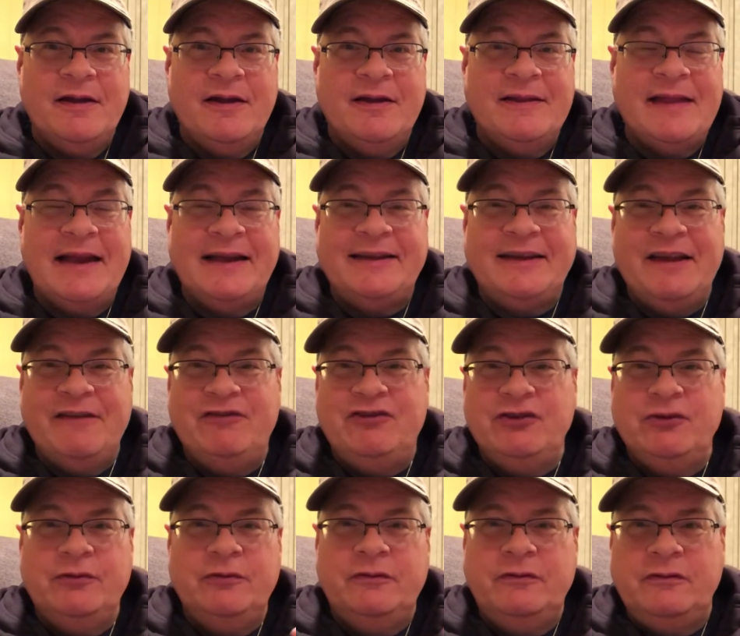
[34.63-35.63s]
That gives
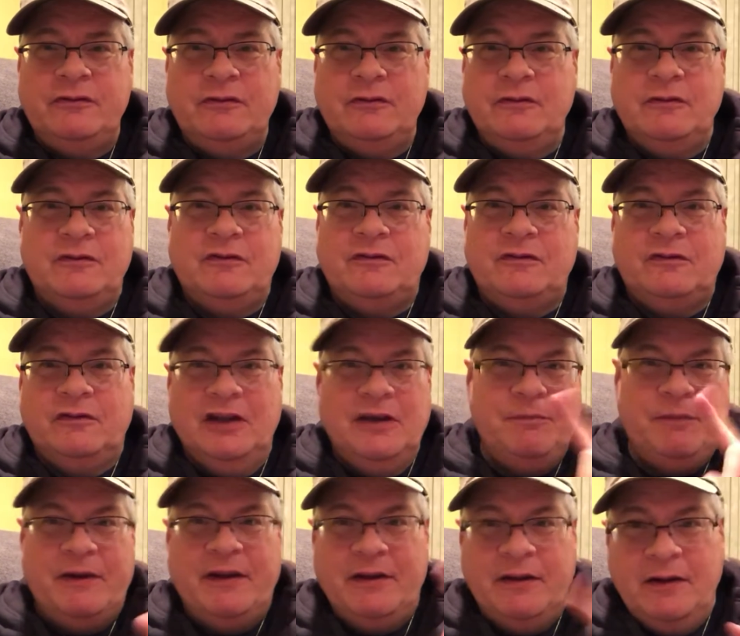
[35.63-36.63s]
you
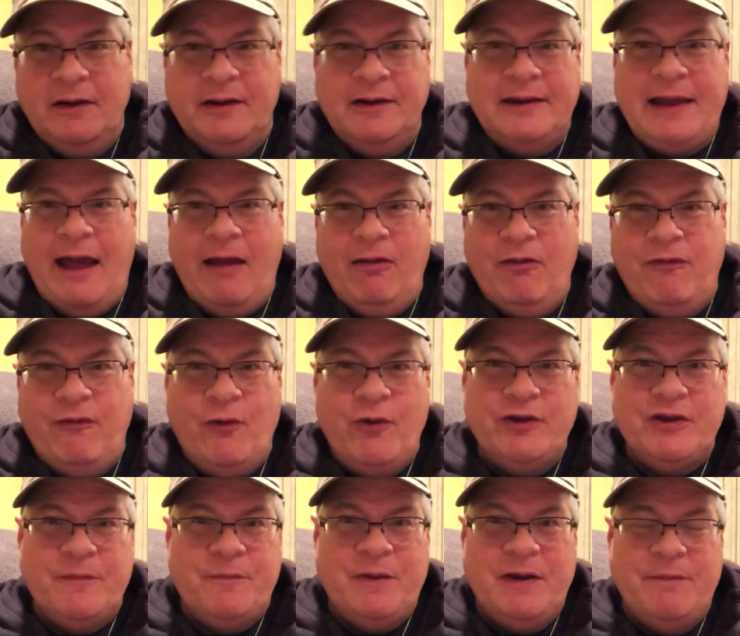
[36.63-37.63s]
sleepy
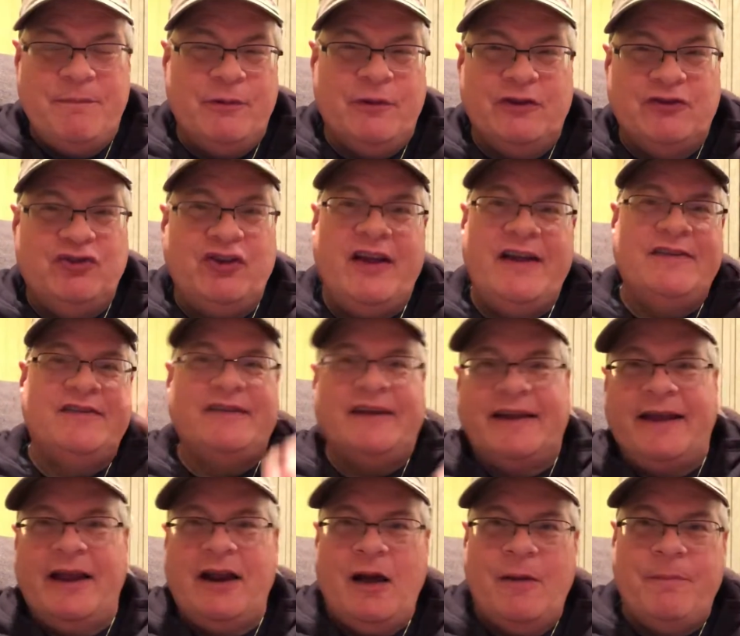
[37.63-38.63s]
California people a chance to
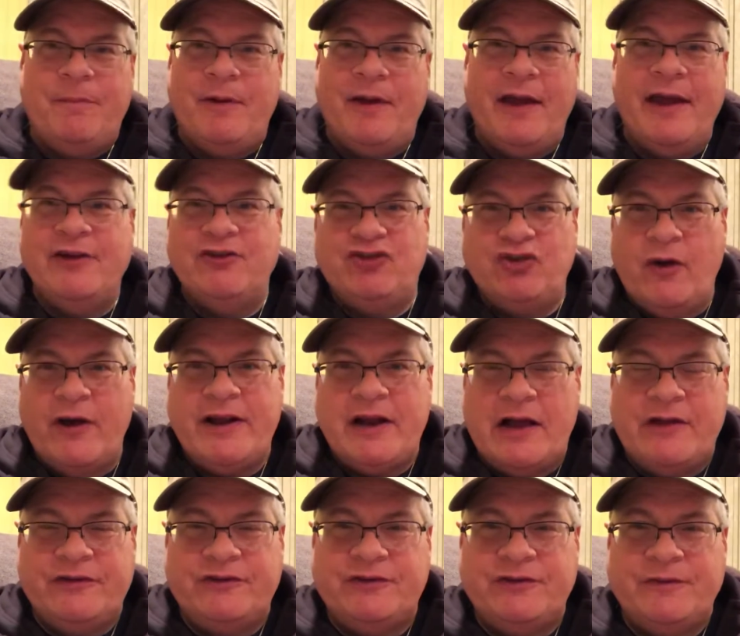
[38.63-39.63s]
get up and join
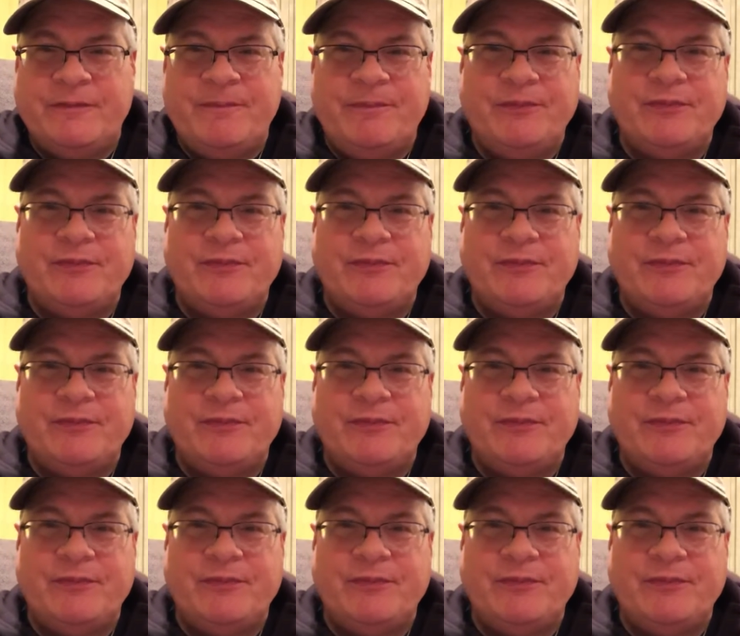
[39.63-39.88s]
us.